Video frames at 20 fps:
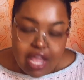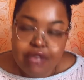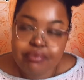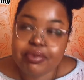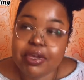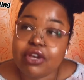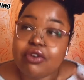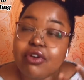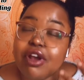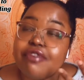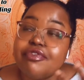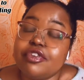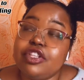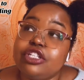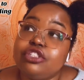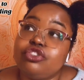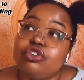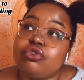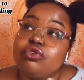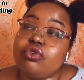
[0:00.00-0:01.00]
Be grateful
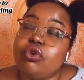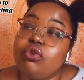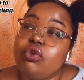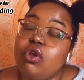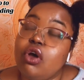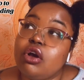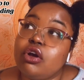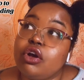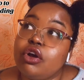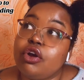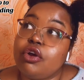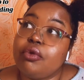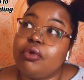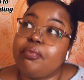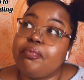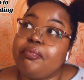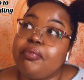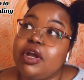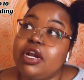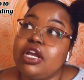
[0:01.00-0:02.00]
that you're no longer
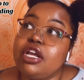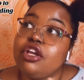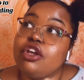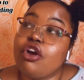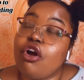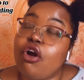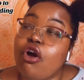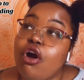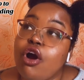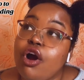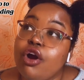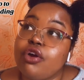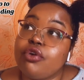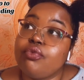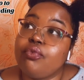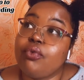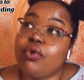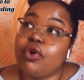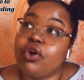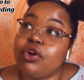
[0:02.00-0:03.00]
putting your hard
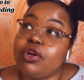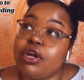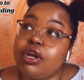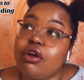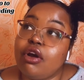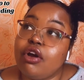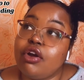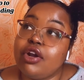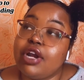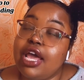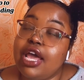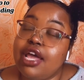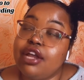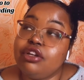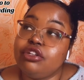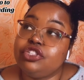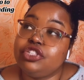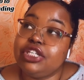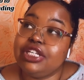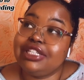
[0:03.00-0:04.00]
work and hard
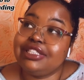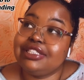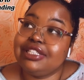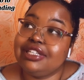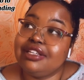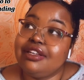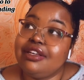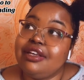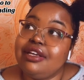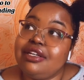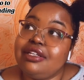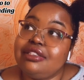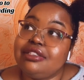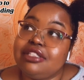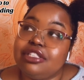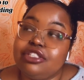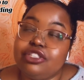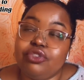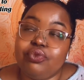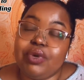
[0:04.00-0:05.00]
energy into
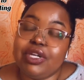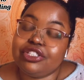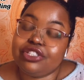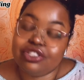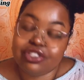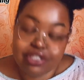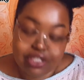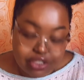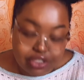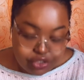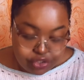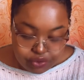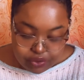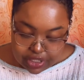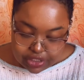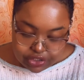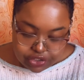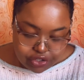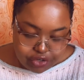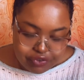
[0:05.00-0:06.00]
situations that do
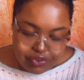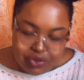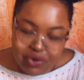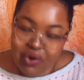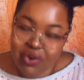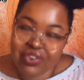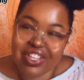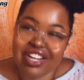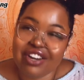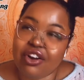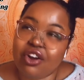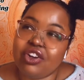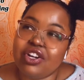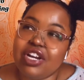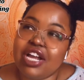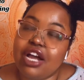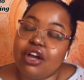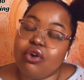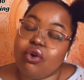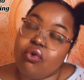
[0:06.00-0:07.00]
not serve you, or that are
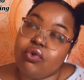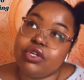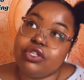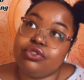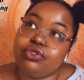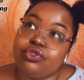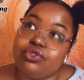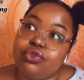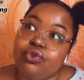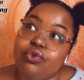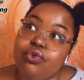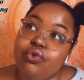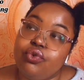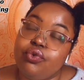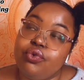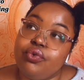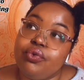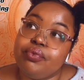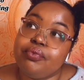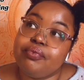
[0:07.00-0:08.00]
not going
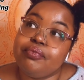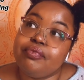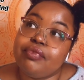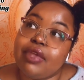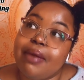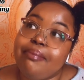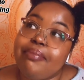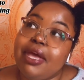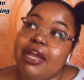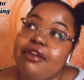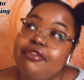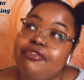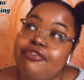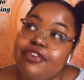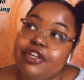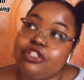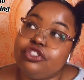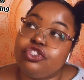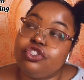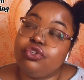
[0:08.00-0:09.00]
to
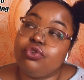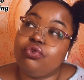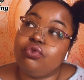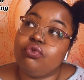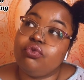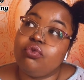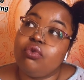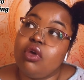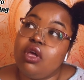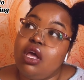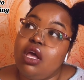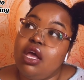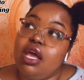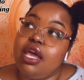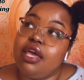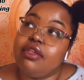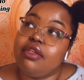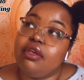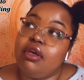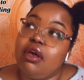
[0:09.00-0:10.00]
benefit you,
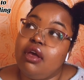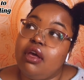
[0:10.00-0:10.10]
and